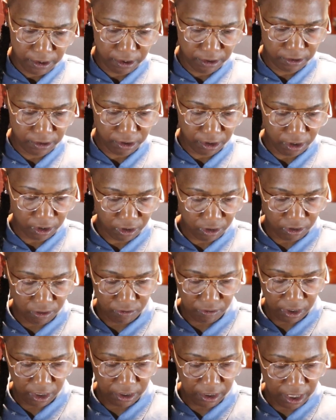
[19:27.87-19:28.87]
And
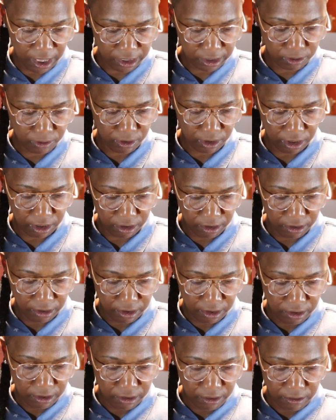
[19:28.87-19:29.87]
that's what
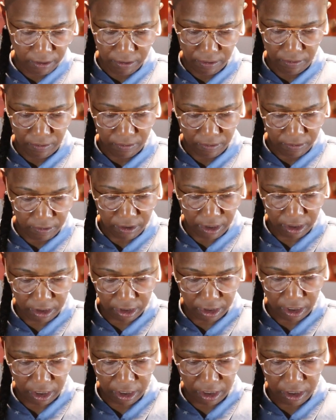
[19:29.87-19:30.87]

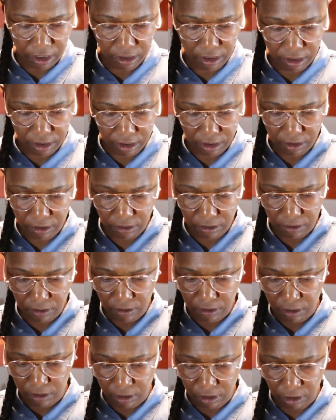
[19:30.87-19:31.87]
this is.
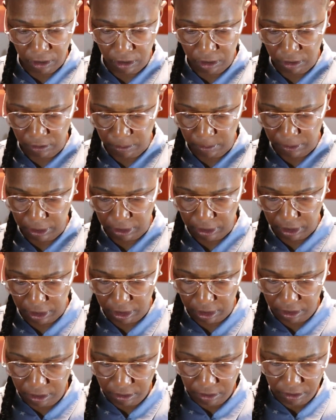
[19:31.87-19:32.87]
All of them are
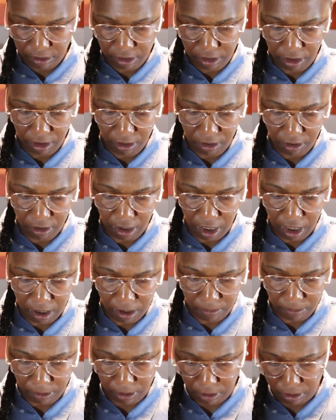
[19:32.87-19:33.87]
done. So
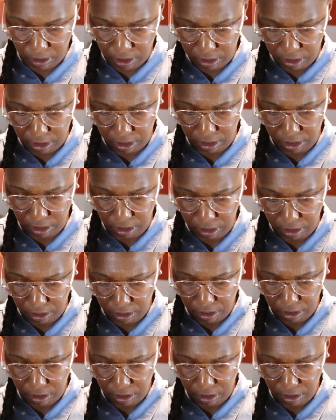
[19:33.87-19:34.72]
I'm going to